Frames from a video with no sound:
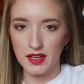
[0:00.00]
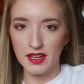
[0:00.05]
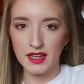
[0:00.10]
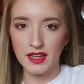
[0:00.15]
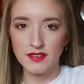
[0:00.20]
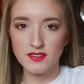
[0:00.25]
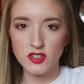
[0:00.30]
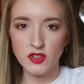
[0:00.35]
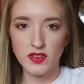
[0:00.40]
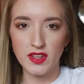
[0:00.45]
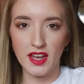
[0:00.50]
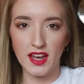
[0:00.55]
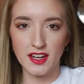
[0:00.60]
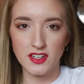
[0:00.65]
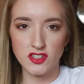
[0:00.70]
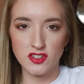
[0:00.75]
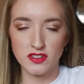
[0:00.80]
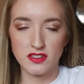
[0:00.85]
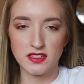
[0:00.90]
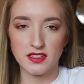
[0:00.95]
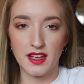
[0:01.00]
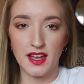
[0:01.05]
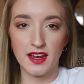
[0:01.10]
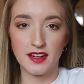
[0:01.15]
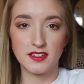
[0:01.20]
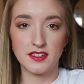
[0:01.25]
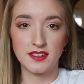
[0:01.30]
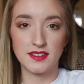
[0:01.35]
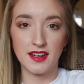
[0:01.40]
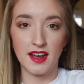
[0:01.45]
it gives you the extra
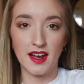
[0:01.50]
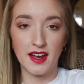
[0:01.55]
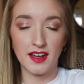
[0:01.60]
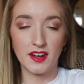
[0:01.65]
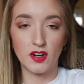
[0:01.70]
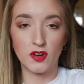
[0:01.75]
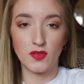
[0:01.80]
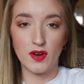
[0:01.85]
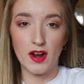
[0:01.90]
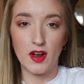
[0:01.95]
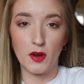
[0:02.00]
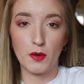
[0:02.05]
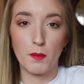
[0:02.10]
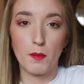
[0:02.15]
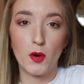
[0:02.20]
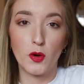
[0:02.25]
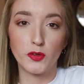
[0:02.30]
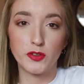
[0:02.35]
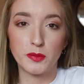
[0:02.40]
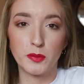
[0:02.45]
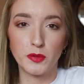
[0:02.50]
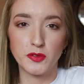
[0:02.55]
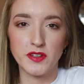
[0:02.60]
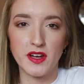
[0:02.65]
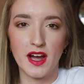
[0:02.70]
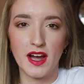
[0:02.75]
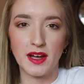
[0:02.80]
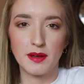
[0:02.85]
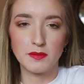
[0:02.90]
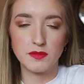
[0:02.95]
slack to tie it around multiple
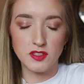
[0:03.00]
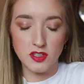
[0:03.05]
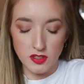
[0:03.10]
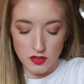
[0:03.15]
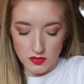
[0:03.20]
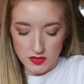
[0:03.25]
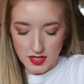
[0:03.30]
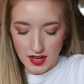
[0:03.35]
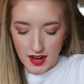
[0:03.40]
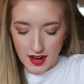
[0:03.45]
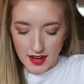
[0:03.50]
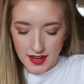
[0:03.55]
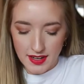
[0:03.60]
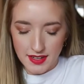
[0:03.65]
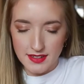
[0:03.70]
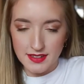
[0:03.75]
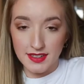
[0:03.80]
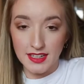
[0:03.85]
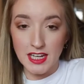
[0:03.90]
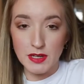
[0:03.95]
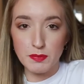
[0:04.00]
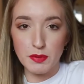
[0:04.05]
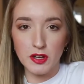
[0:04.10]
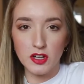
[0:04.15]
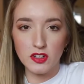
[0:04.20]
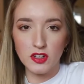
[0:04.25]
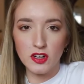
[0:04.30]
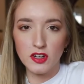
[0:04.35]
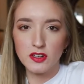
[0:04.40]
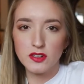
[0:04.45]
times. So you tie it to keep it
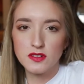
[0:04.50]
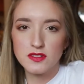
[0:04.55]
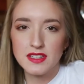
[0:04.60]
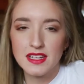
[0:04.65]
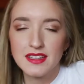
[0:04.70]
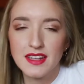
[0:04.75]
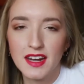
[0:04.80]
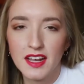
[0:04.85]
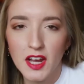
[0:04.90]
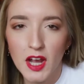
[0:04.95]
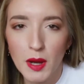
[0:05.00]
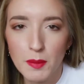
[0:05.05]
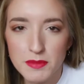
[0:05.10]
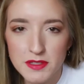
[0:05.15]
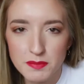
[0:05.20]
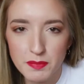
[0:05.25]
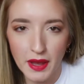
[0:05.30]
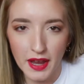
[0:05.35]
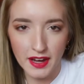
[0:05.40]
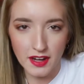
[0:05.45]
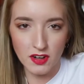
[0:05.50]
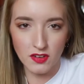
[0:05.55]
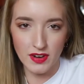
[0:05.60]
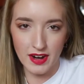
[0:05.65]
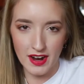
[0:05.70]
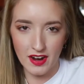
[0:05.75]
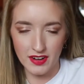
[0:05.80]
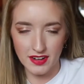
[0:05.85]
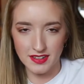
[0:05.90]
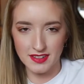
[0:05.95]
closed, and then it comes back
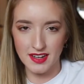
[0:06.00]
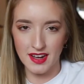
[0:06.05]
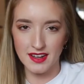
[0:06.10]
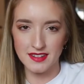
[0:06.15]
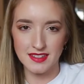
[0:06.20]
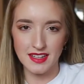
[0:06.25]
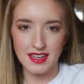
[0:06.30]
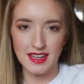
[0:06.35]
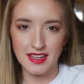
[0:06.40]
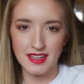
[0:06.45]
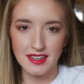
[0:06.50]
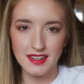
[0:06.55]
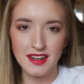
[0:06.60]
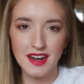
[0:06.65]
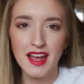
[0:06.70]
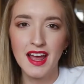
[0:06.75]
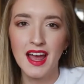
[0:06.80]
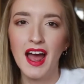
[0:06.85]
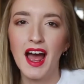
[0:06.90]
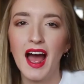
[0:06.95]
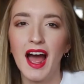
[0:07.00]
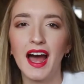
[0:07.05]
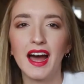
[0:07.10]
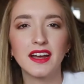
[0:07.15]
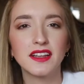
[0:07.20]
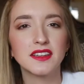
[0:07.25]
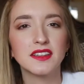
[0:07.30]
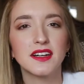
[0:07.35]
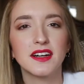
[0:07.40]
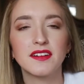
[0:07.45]
around and ties again.
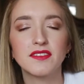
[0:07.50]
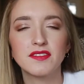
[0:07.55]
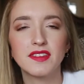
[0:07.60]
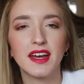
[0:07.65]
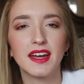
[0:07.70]
I love